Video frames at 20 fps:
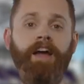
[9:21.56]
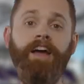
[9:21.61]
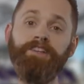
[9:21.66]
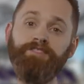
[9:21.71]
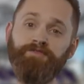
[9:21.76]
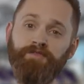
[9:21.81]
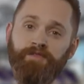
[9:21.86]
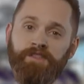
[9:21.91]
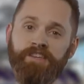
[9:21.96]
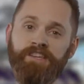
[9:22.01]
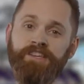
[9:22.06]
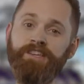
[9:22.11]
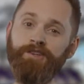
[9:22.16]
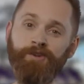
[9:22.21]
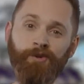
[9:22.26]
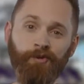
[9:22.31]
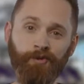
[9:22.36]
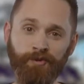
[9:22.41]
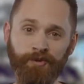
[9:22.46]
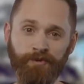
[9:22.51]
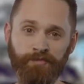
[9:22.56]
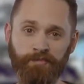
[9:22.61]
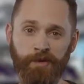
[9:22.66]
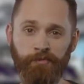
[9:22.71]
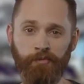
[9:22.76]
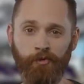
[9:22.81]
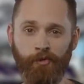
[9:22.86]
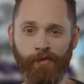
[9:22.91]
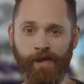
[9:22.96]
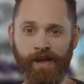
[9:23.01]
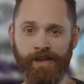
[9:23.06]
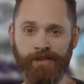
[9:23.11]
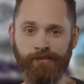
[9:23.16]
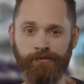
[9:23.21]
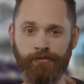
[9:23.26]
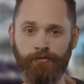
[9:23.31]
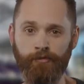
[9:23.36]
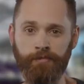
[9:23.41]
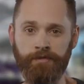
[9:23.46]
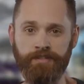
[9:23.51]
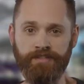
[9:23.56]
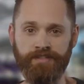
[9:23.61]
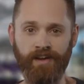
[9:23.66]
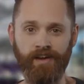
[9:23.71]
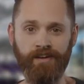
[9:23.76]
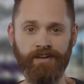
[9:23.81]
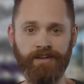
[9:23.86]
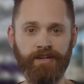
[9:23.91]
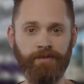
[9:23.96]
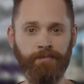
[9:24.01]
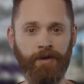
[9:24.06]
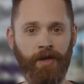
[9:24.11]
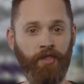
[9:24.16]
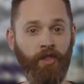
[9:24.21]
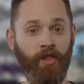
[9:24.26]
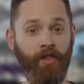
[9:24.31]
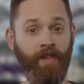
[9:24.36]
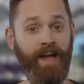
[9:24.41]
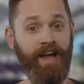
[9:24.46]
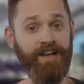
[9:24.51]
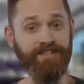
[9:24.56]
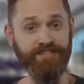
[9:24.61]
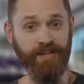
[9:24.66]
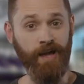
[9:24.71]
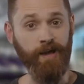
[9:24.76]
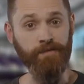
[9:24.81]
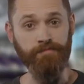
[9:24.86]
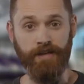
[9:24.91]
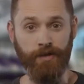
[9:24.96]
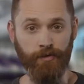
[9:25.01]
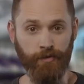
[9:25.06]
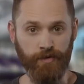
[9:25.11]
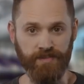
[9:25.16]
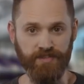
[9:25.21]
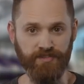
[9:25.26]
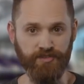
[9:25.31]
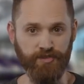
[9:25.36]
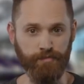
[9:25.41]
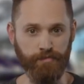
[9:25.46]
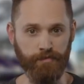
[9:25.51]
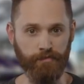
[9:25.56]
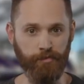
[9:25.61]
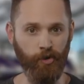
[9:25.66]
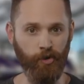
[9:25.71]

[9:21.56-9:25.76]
As for the Eagles, people likely will be talking about the last time they were in the Super